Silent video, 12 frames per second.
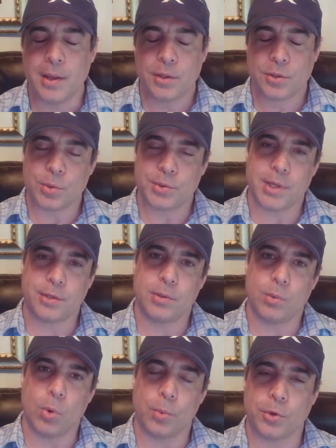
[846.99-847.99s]
So essentially
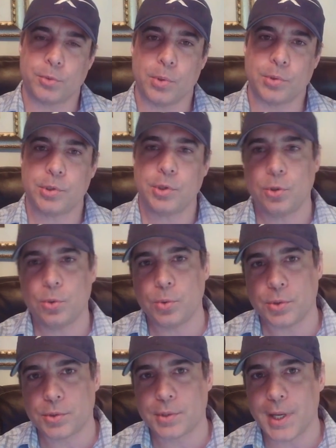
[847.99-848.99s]
what we were supposed to do
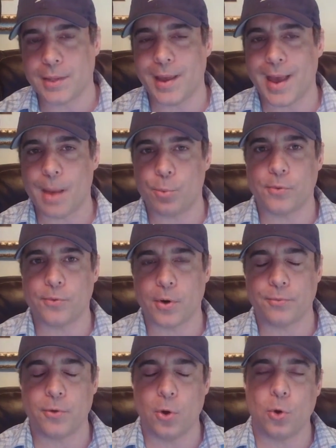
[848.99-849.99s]
is take the app off our
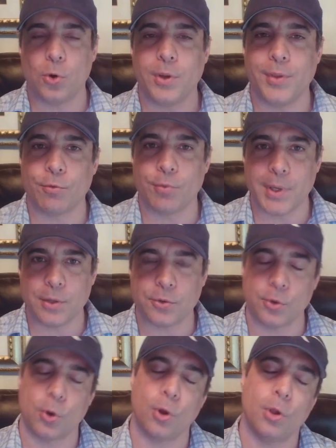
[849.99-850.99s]
phone and then
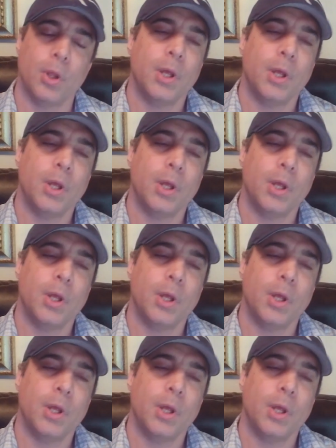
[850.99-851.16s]
reinstall